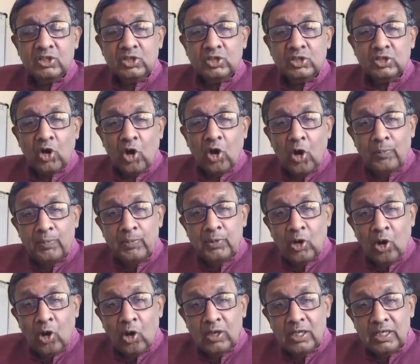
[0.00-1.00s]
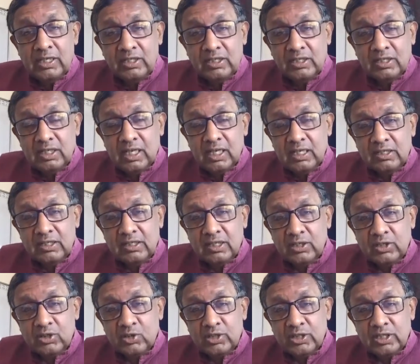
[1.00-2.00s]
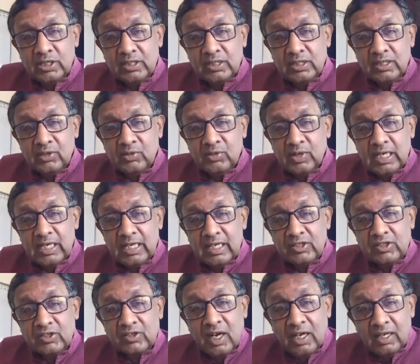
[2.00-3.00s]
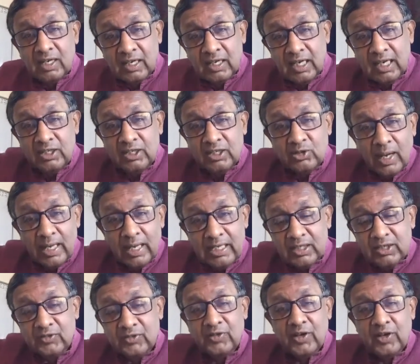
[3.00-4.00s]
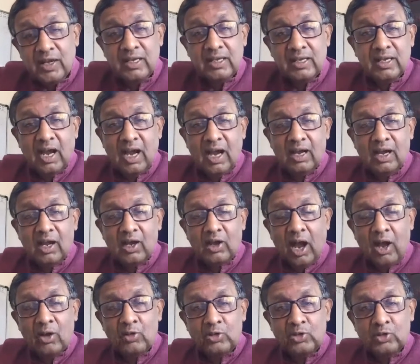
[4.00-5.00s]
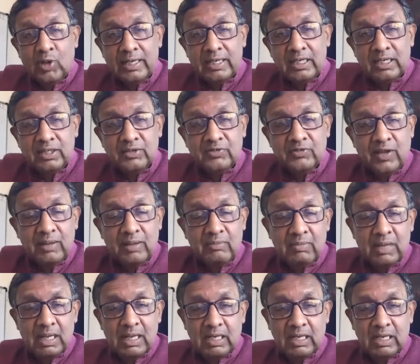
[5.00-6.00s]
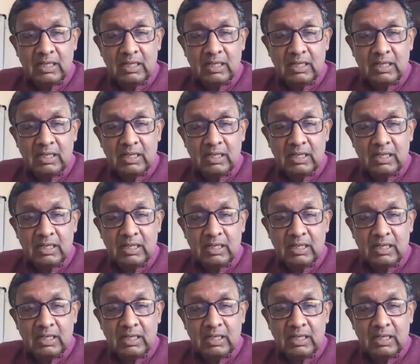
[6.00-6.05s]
top knowledge institutions in the world are struggling to identify how to identify merit,